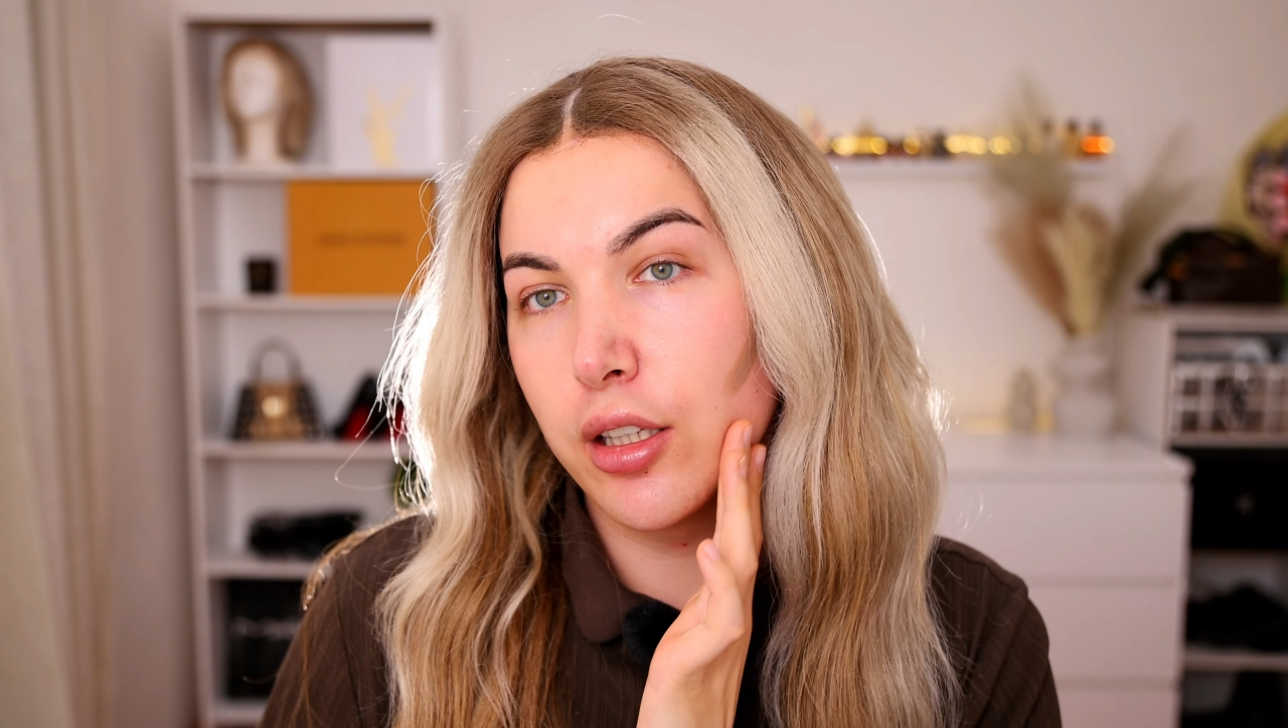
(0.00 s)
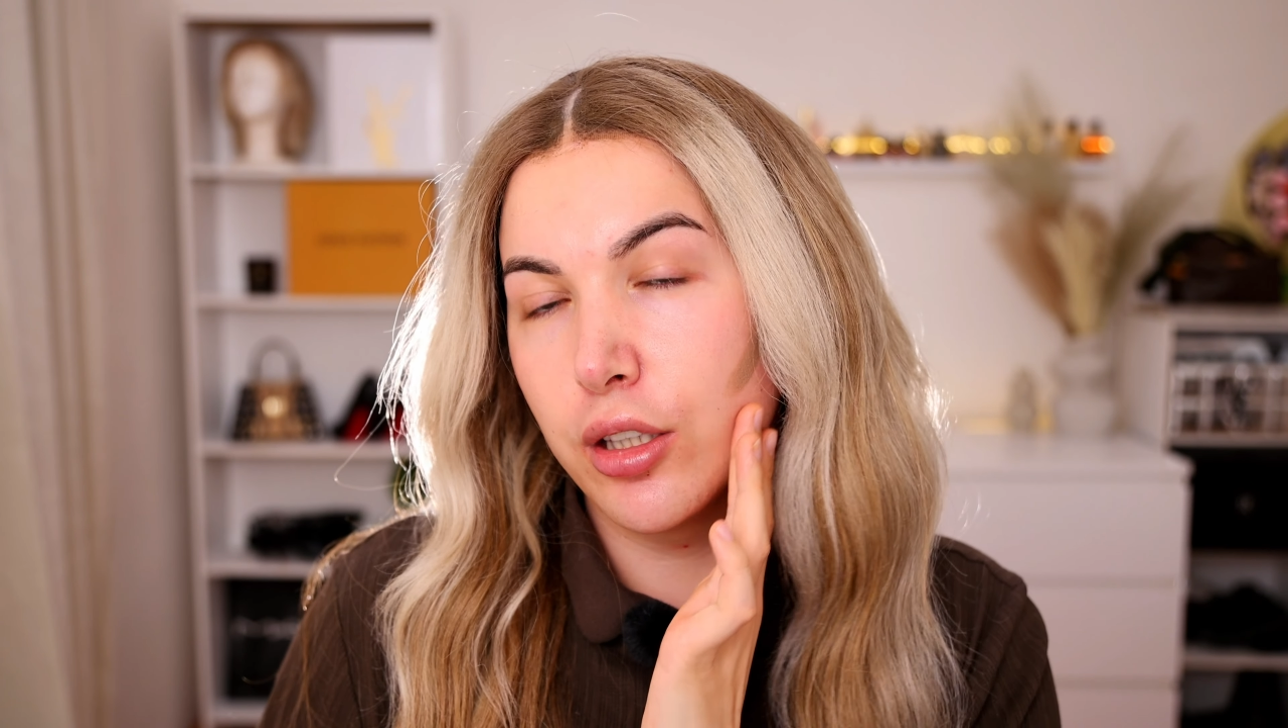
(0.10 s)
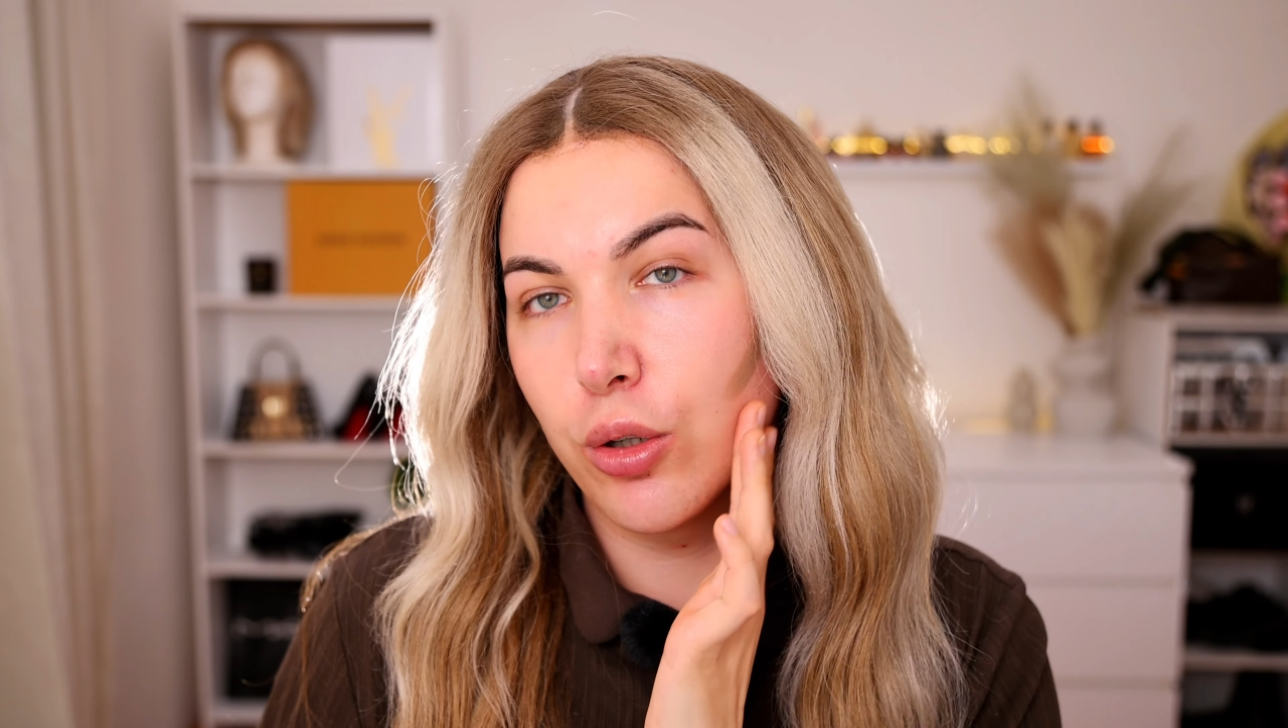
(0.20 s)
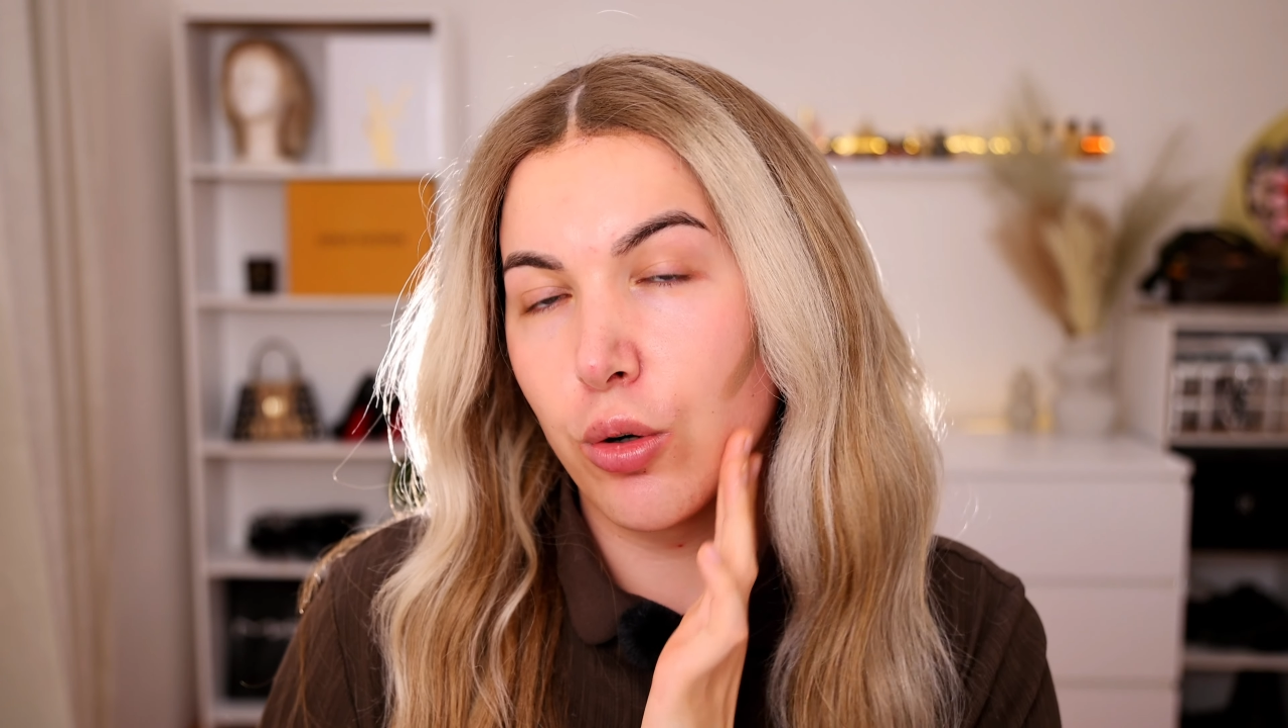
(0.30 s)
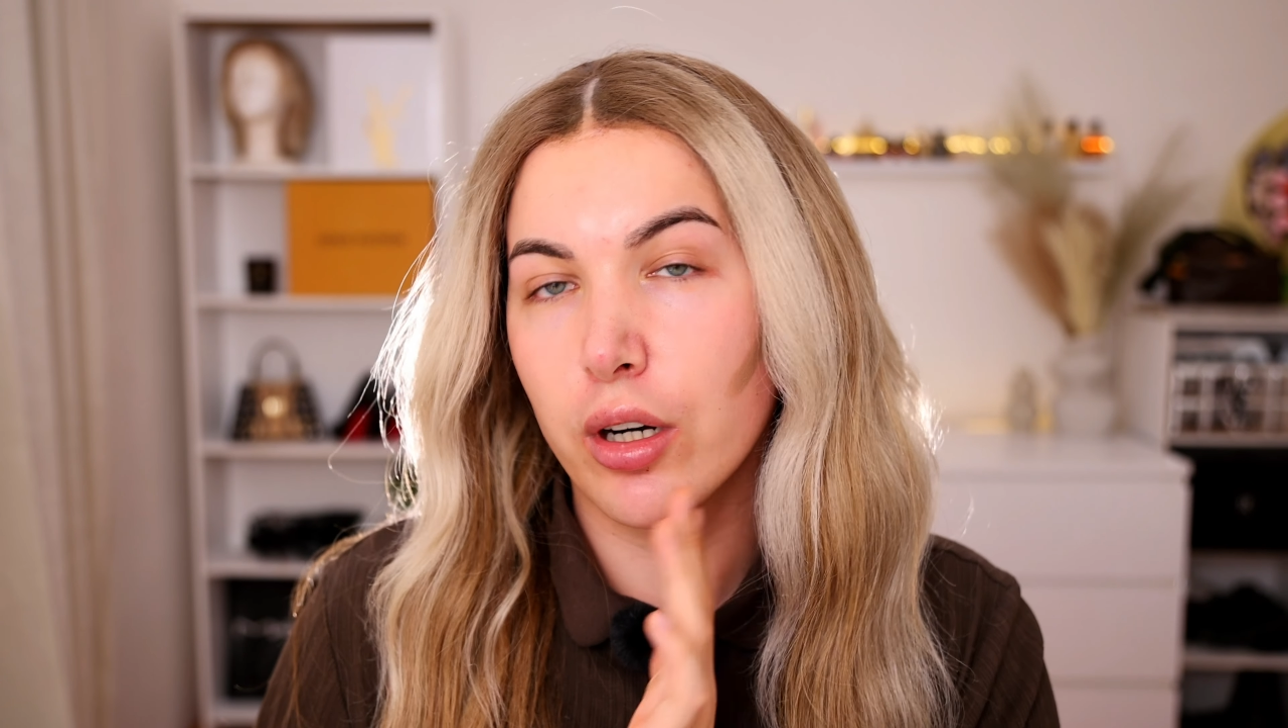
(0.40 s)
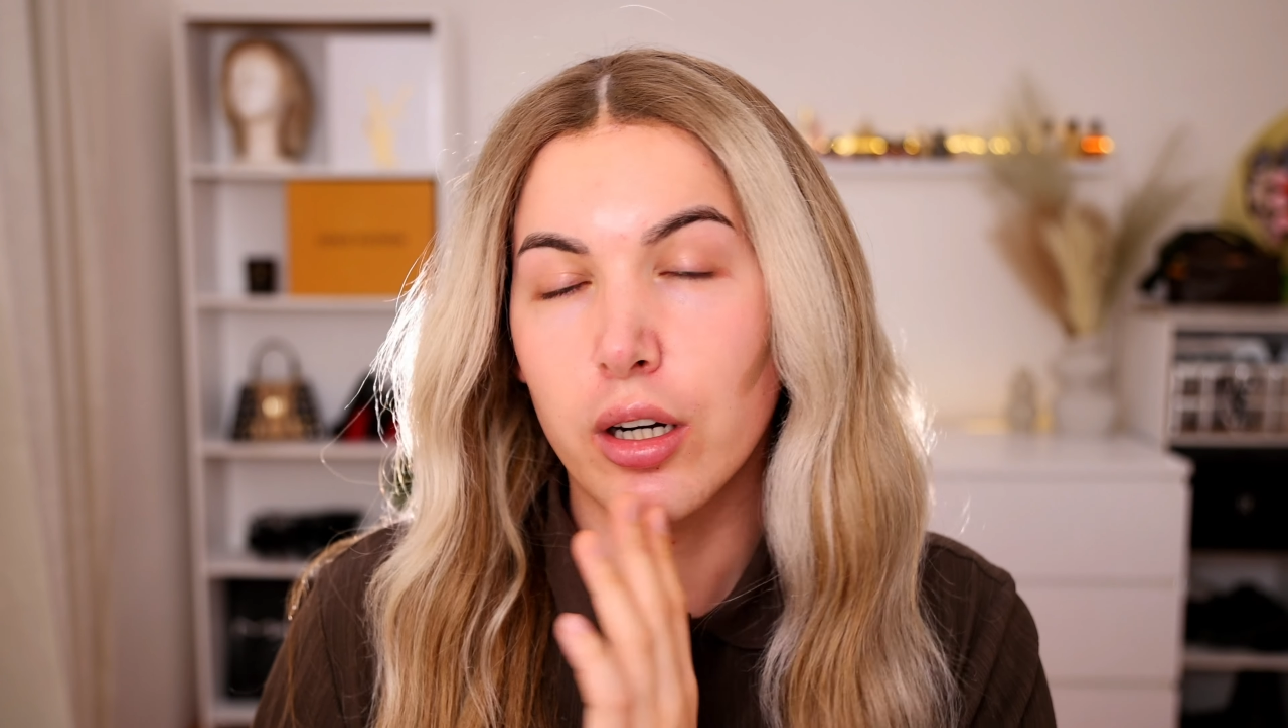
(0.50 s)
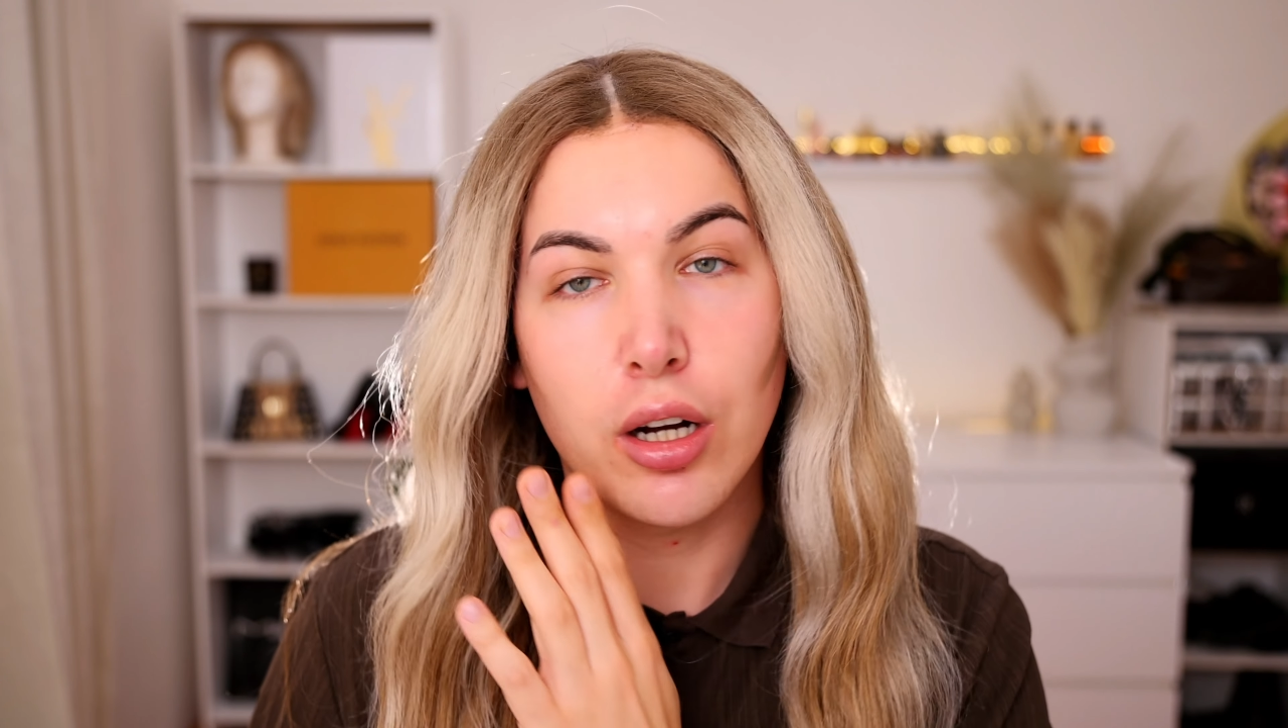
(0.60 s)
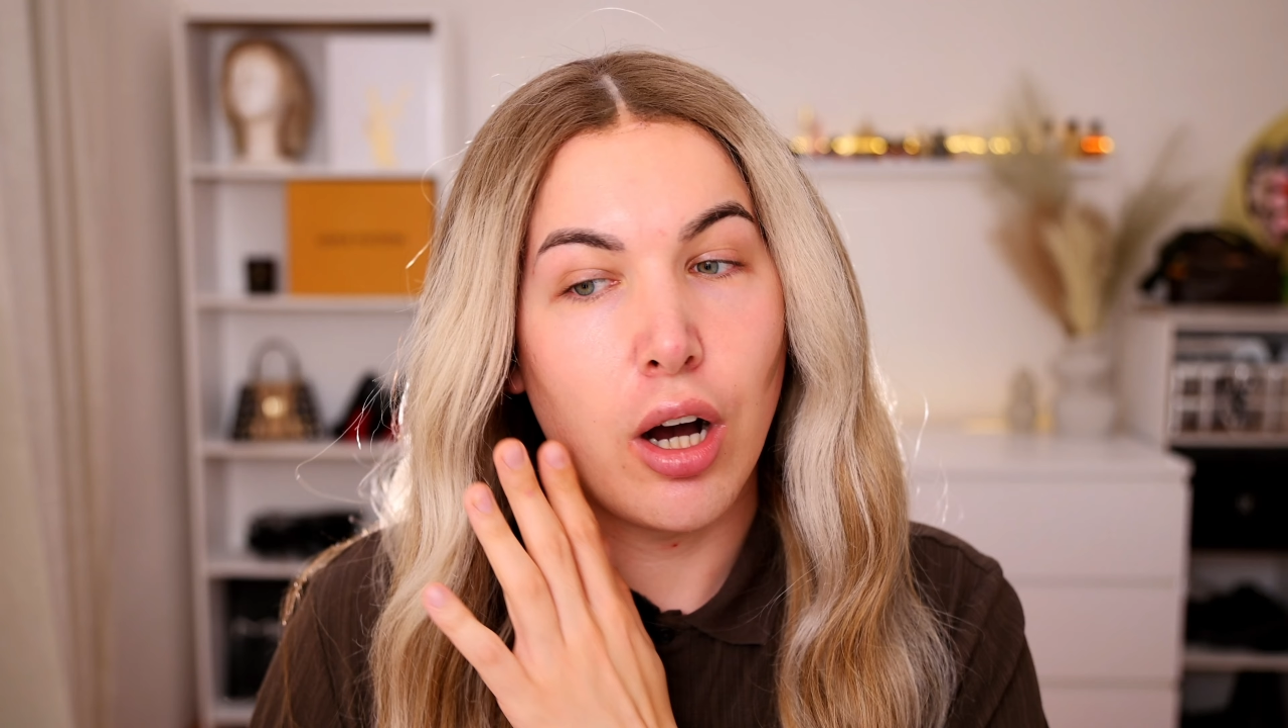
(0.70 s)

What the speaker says: your